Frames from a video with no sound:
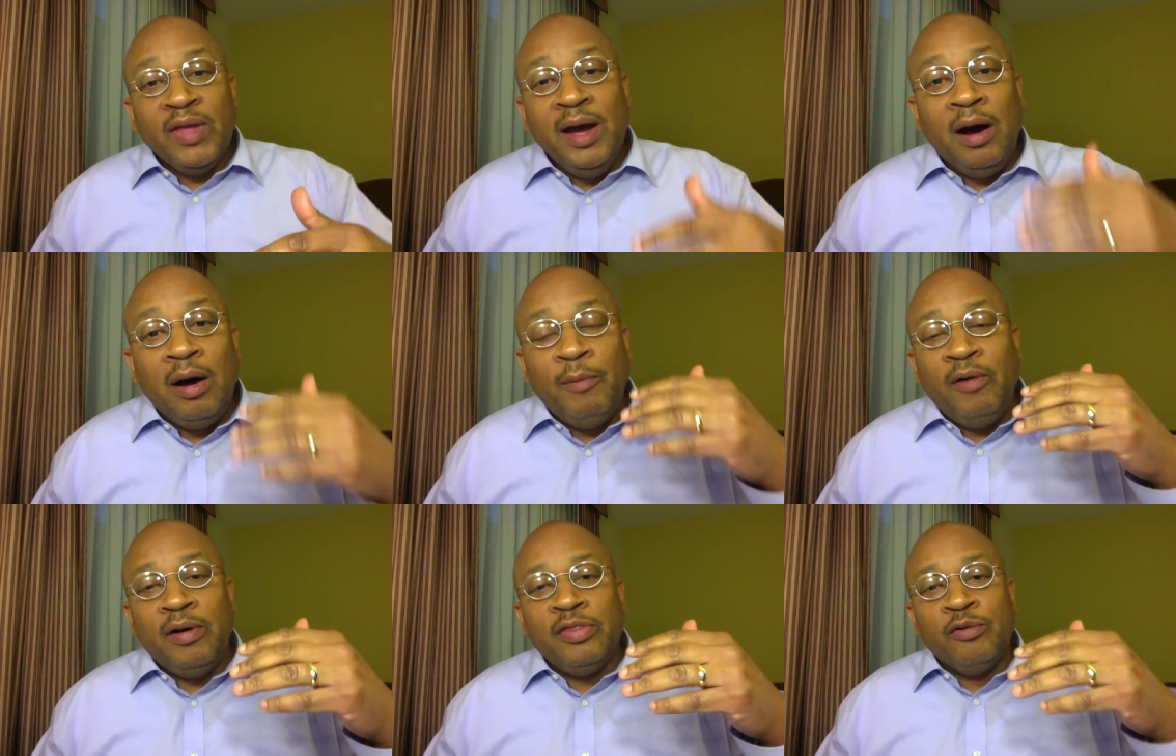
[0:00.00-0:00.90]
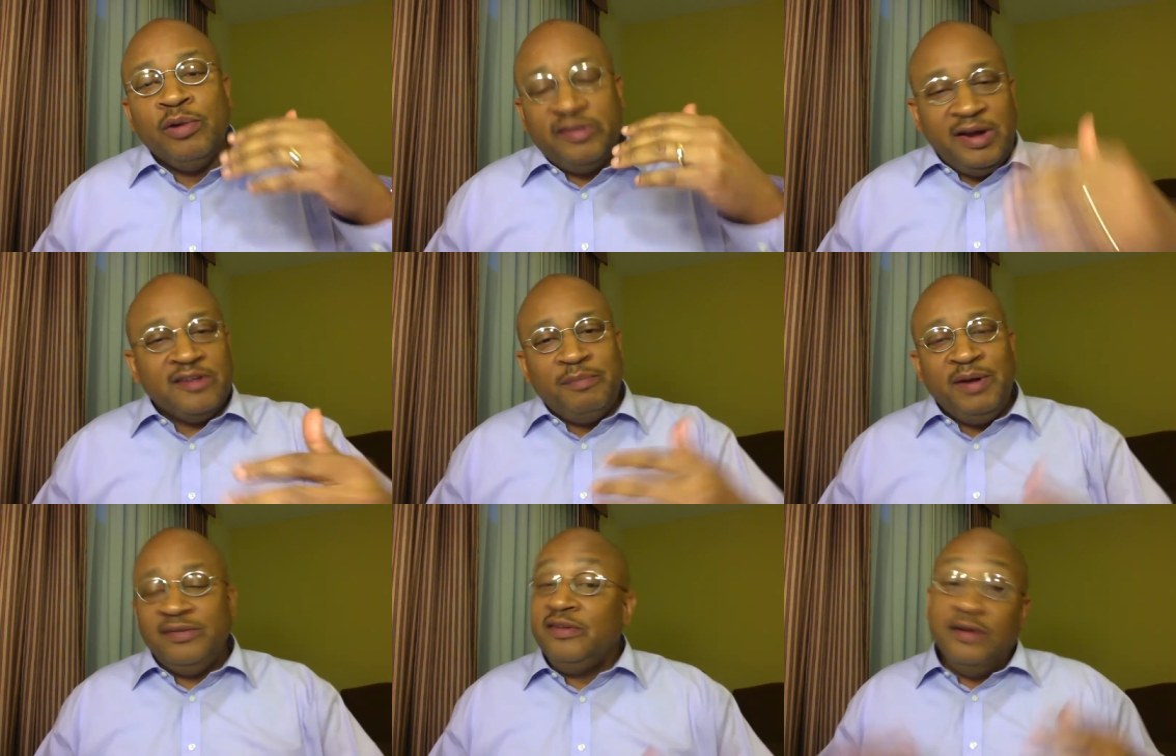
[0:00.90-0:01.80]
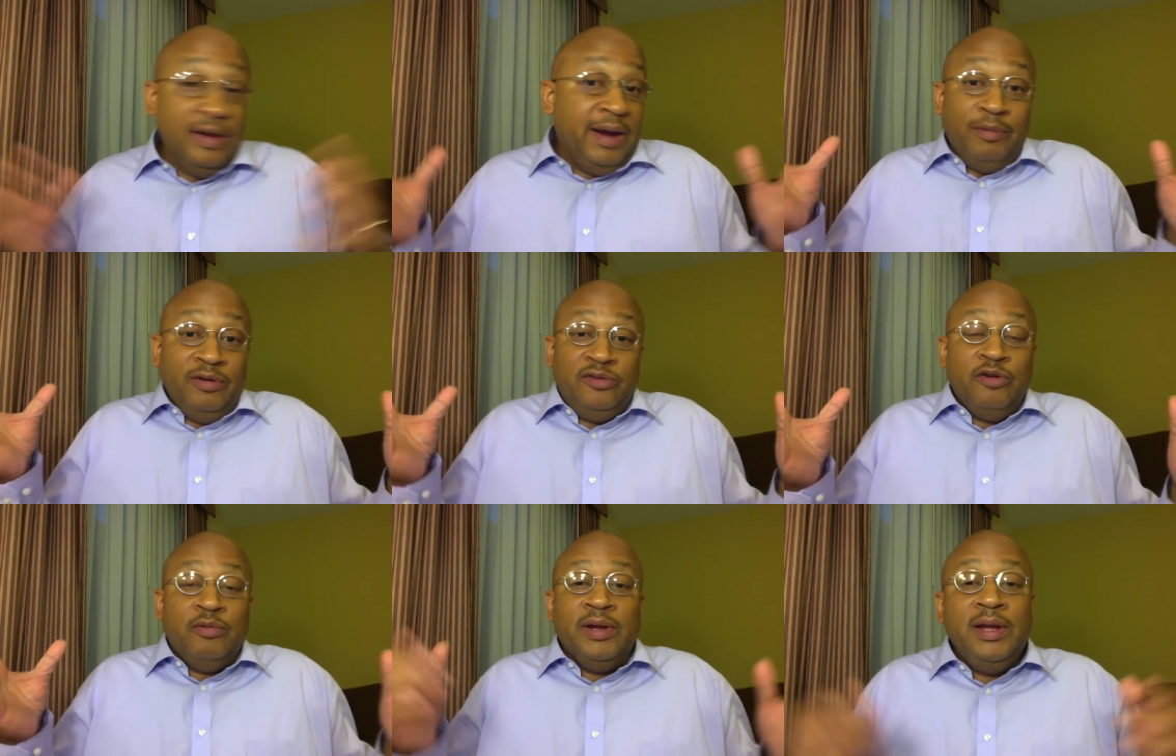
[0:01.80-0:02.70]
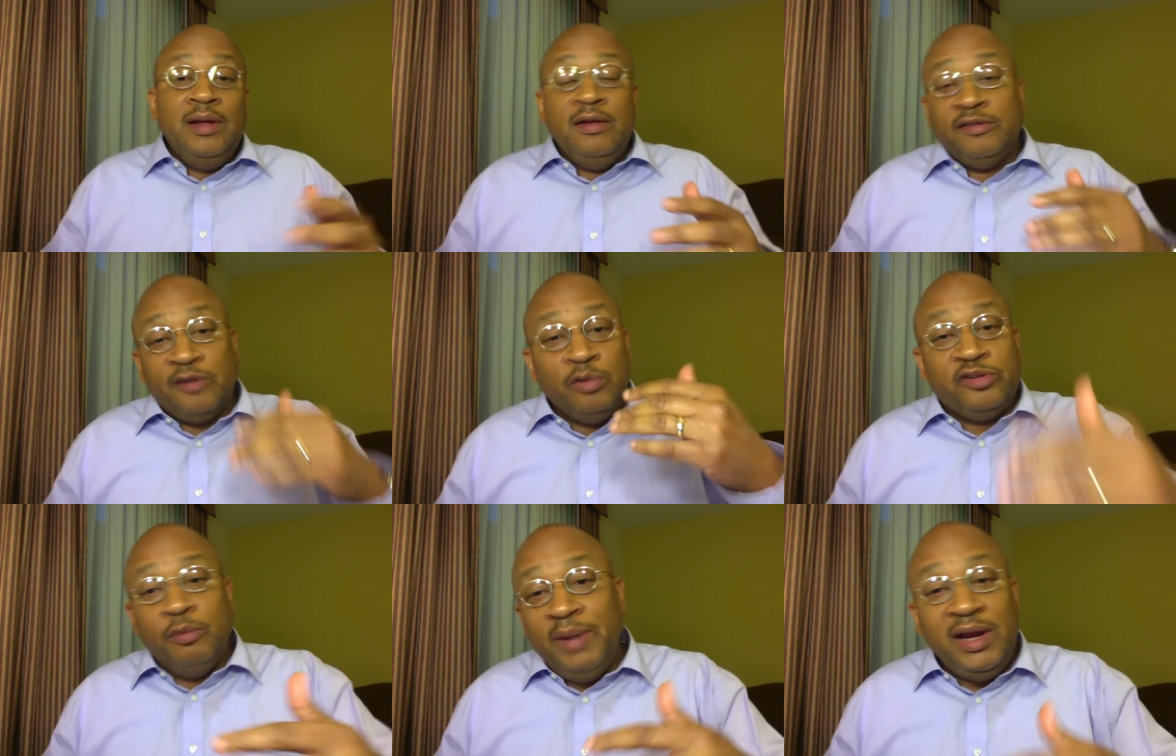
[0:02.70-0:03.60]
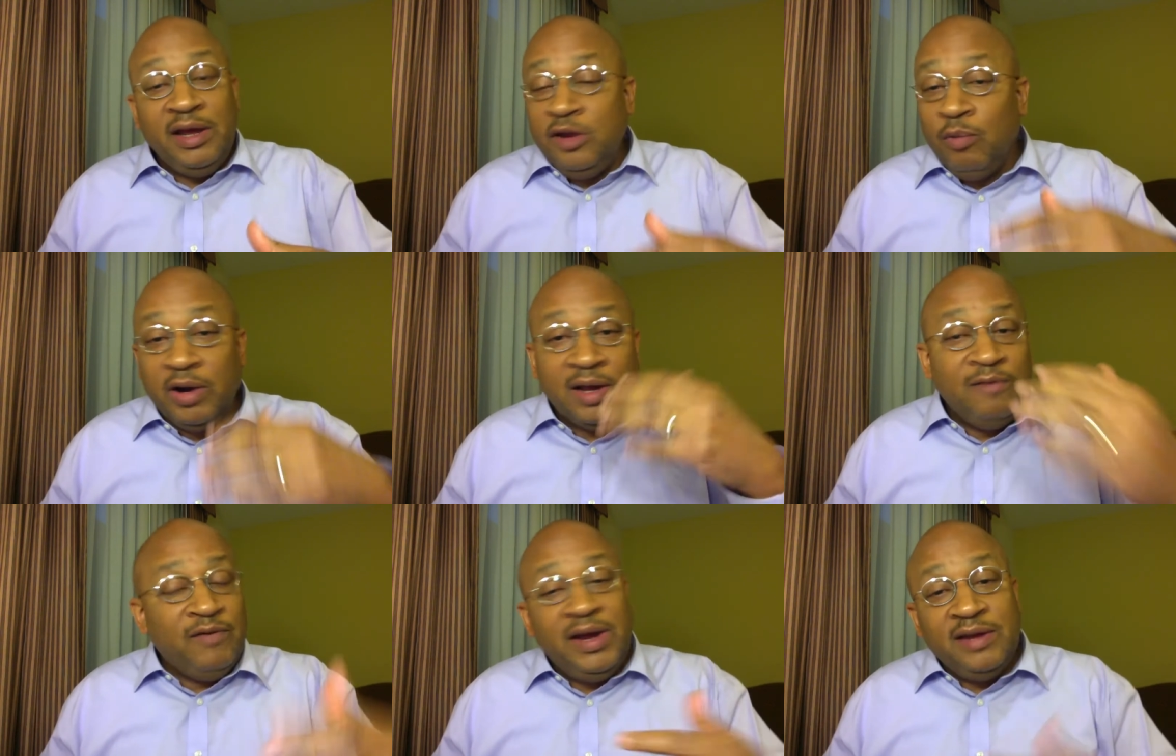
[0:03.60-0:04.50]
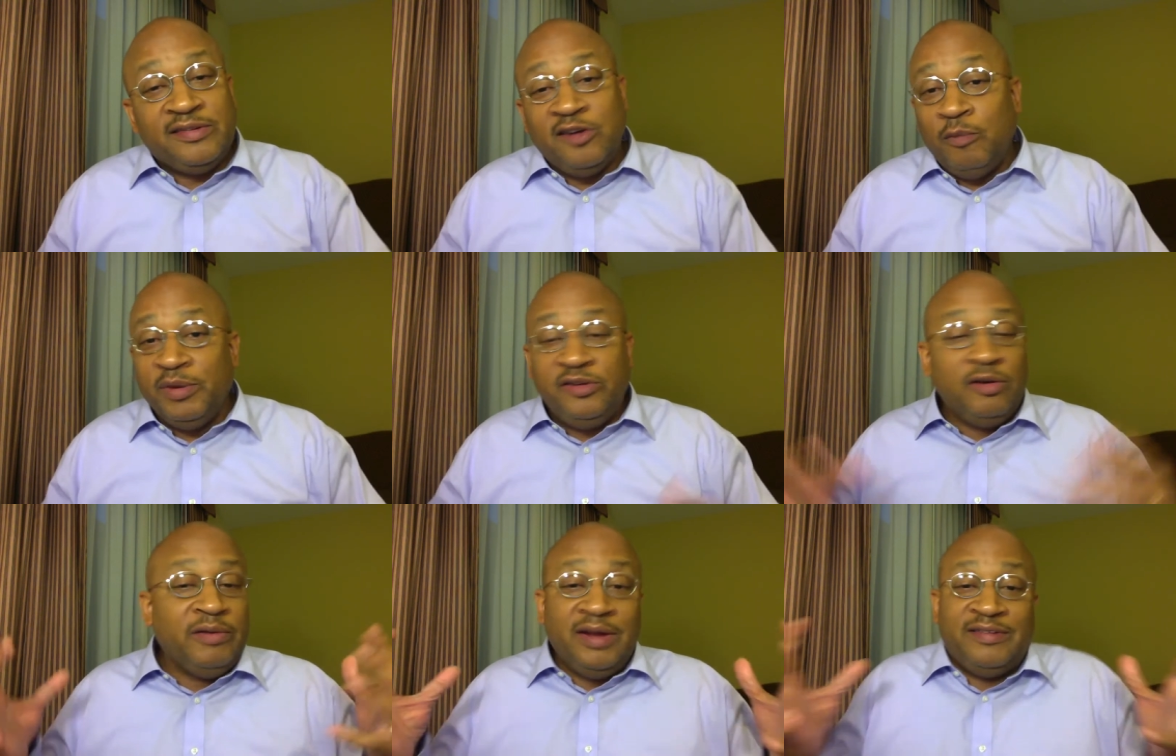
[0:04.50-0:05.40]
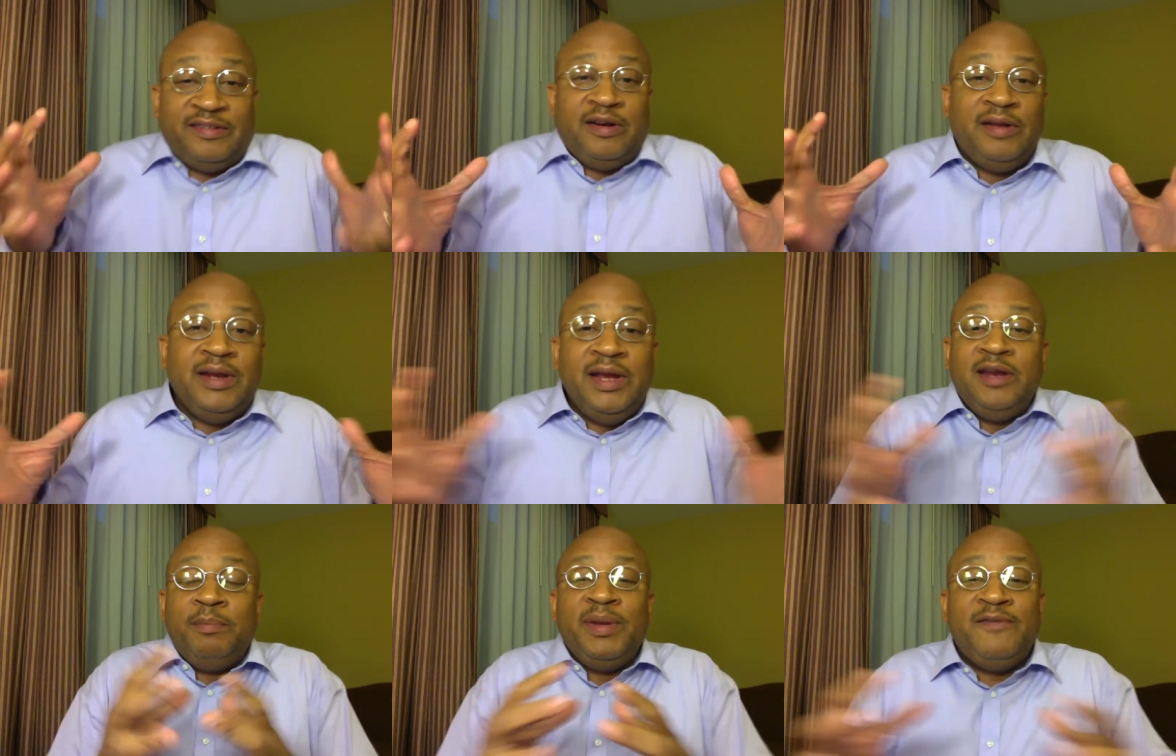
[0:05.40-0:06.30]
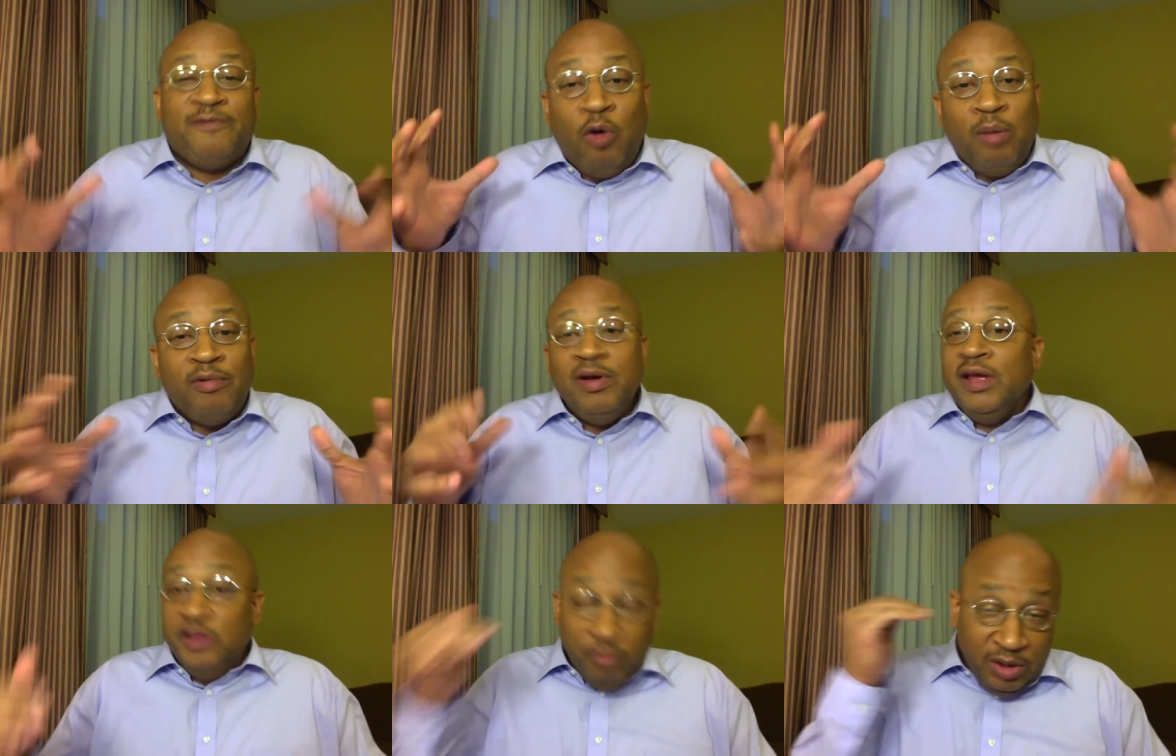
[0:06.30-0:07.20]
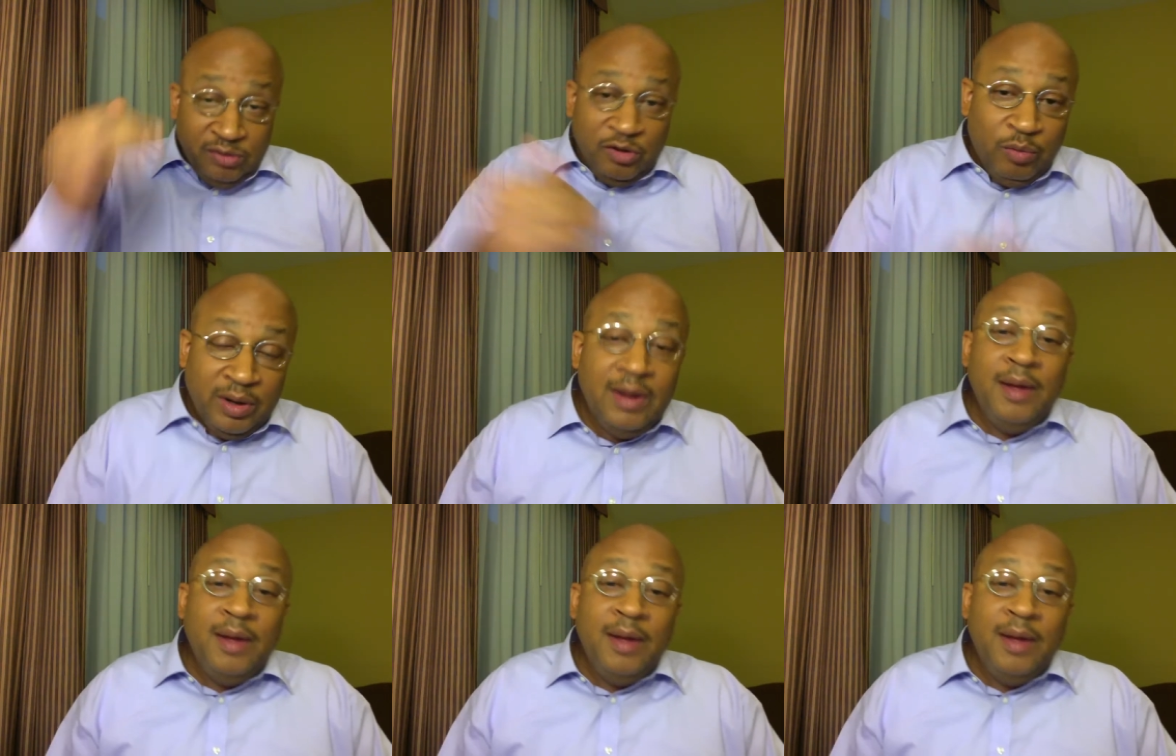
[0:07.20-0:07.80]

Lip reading: through a text message, you're able to do it. Social media, you want to convey yourself, but you don't necessarily need to be formal, you can do it.